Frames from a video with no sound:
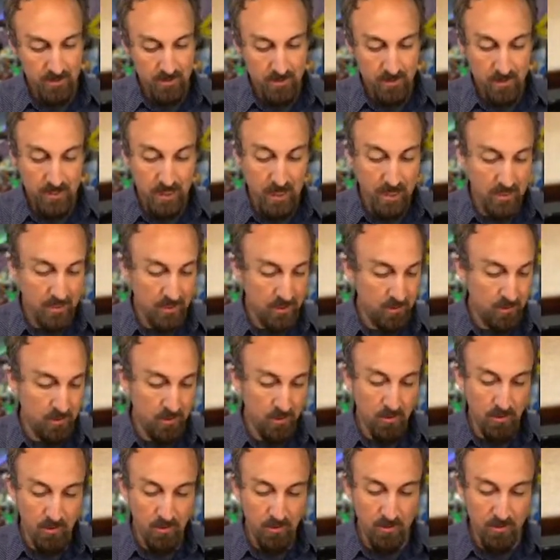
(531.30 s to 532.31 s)

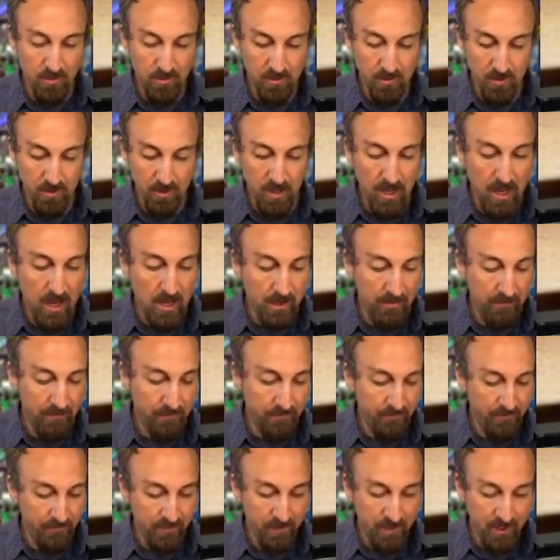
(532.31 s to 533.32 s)
technical, a lot of
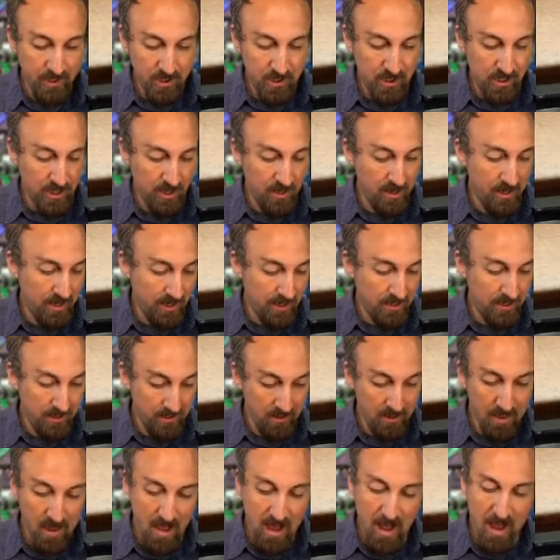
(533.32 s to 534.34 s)
engineering in the
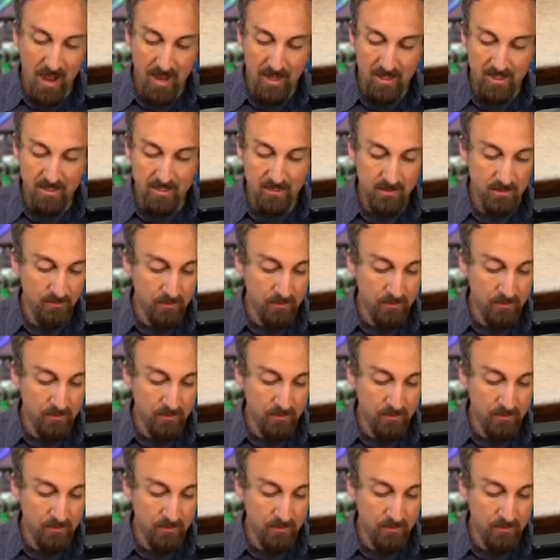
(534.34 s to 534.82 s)
glass,